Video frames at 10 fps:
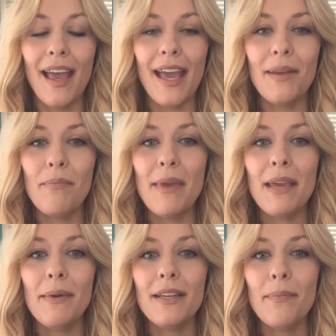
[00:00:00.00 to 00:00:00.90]
And
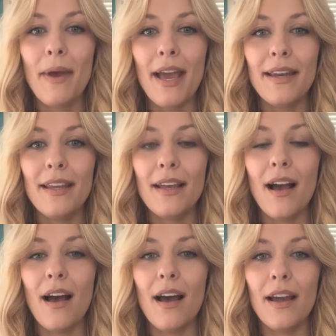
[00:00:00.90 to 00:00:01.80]
maybe depending
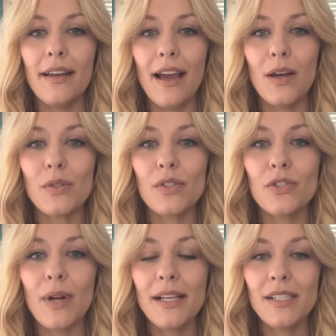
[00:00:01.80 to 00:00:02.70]
on how
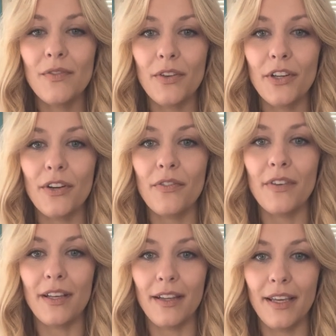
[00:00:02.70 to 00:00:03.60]
stressful you're
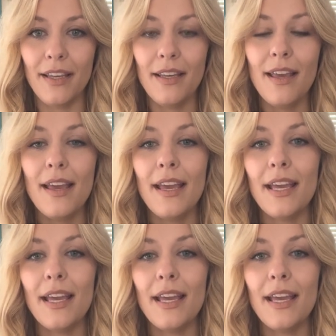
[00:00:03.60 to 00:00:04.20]
feeling